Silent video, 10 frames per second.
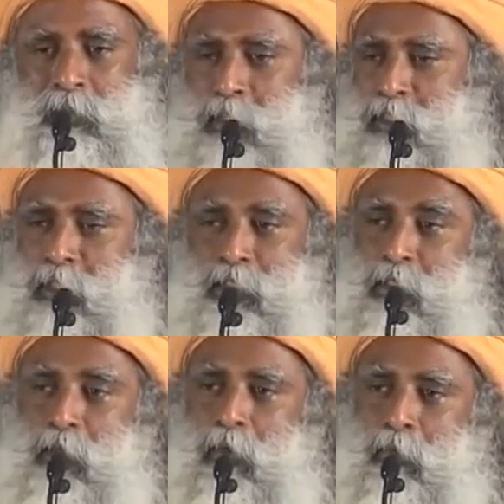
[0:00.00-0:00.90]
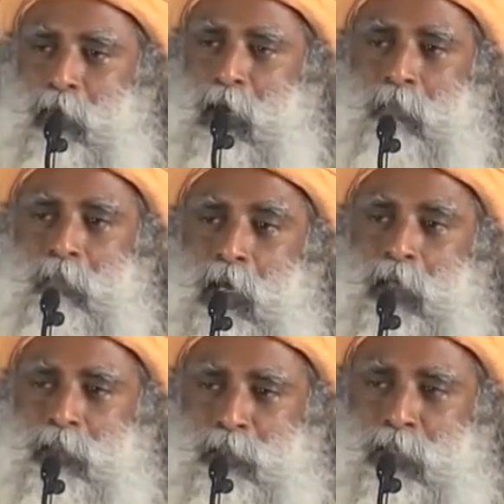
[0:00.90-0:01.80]
Krishna said, no, I am
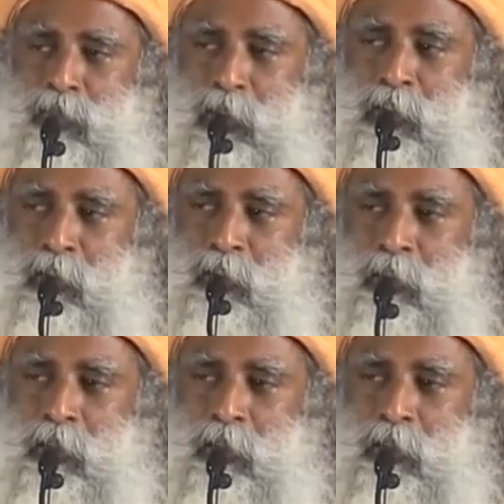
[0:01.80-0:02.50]
not exaggerating.